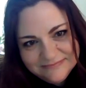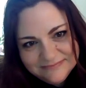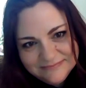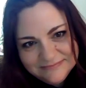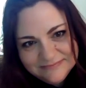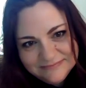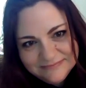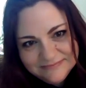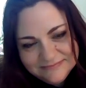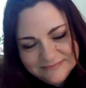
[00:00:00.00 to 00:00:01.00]

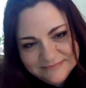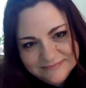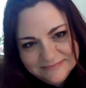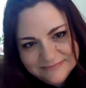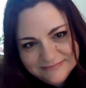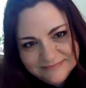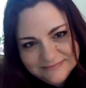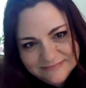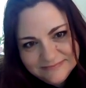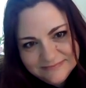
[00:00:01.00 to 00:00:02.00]

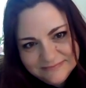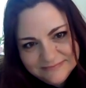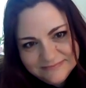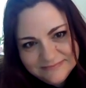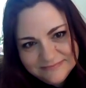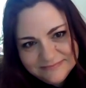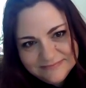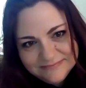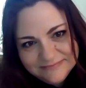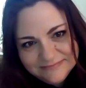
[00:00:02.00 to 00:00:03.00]

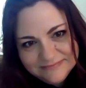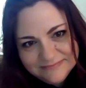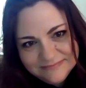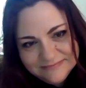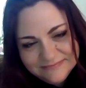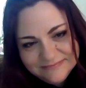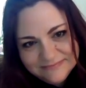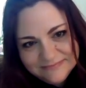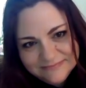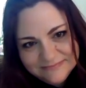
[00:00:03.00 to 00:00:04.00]

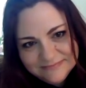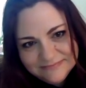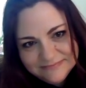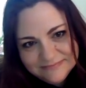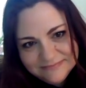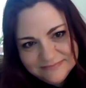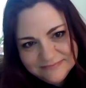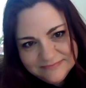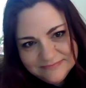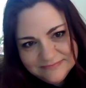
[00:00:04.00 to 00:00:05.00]

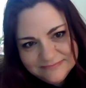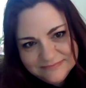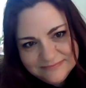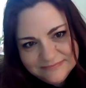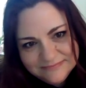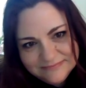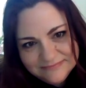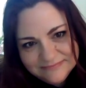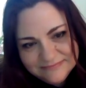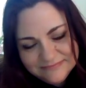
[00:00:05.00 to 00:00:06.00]

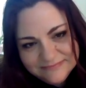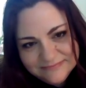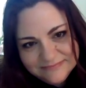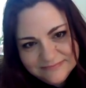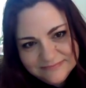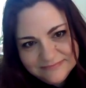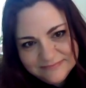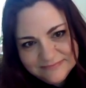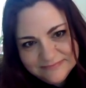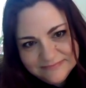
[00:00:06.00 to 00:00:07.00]

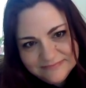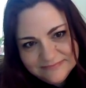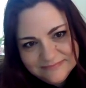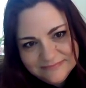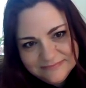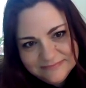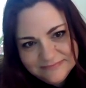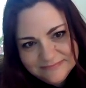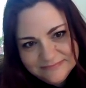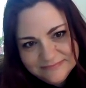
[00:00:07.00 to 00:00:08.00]
(not speaking)